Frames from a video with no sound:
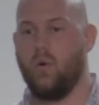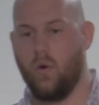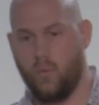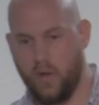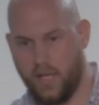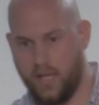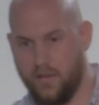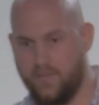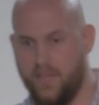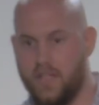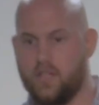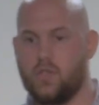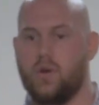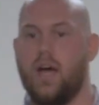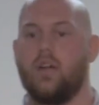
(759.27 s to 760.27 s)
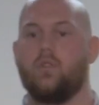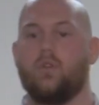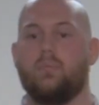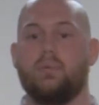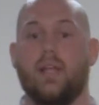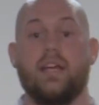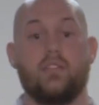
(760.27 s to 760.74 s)
or we're going to venture out
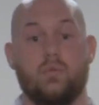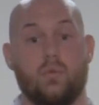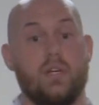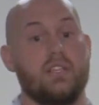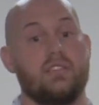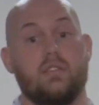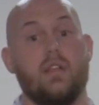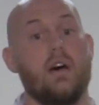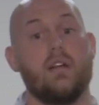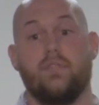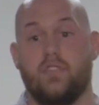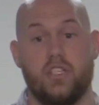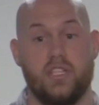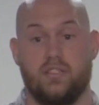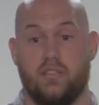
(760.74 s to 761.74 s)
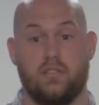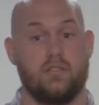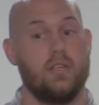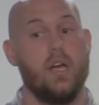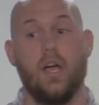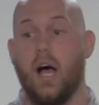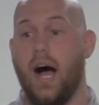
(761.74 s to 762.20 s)
into a place where it's none of Jesus.